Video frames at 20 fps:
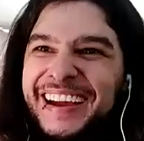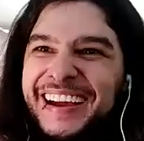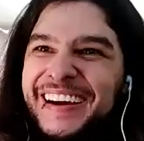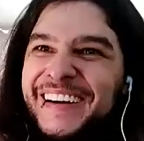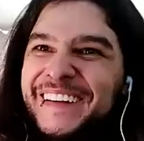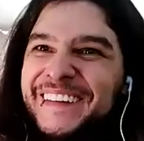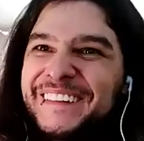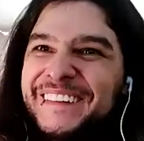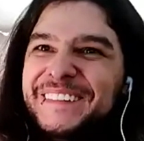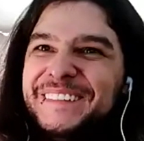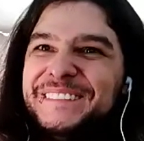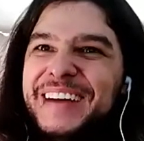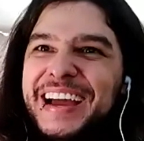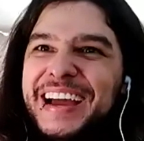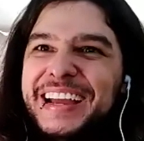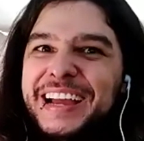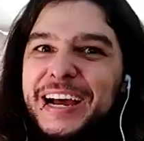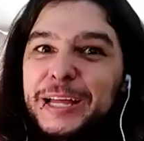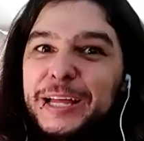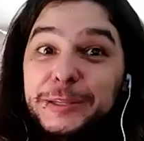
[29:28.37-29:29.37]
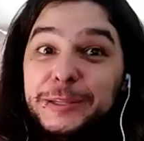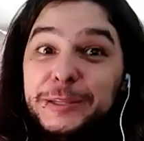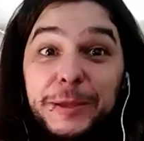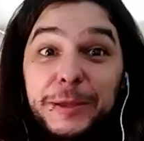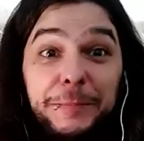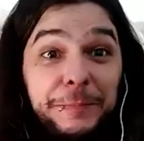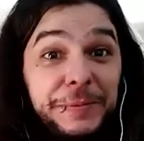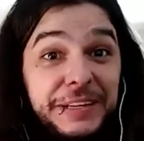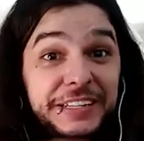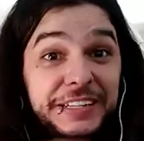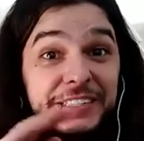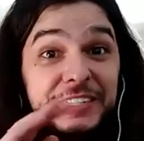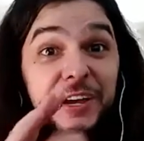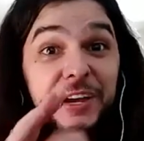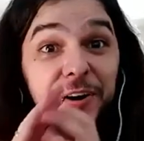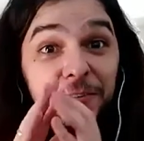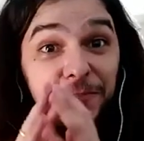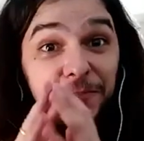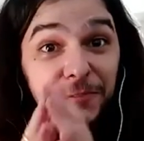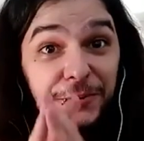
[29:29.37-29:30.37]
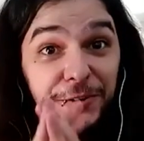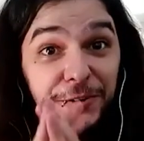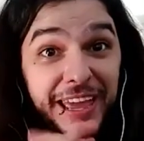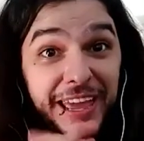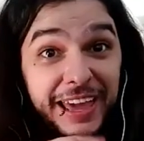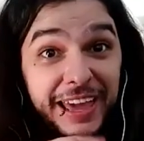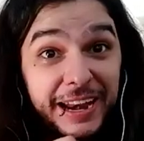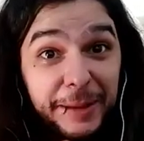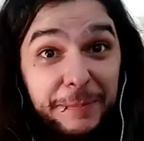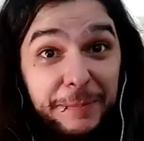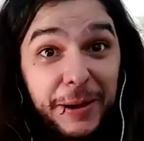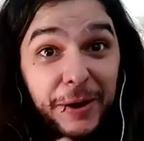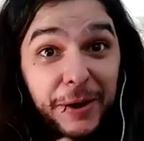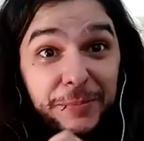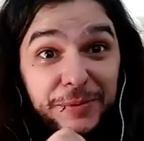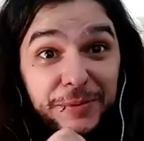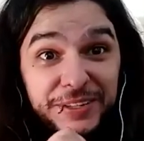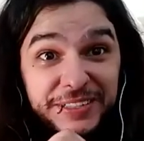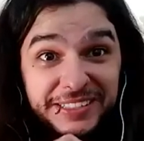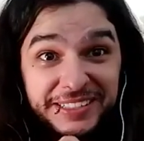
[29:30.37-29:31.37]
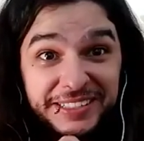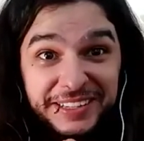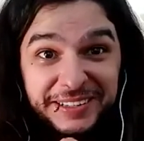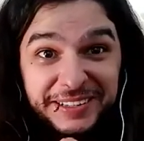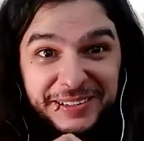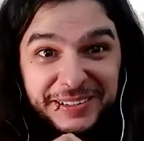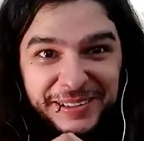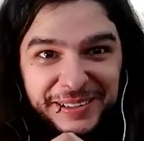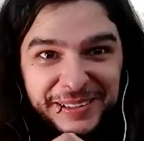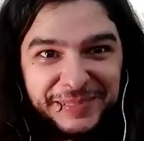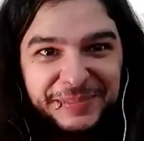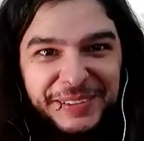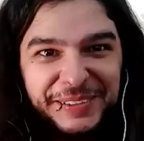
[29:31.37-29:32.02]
Oh my God, please don't forget about Brazil.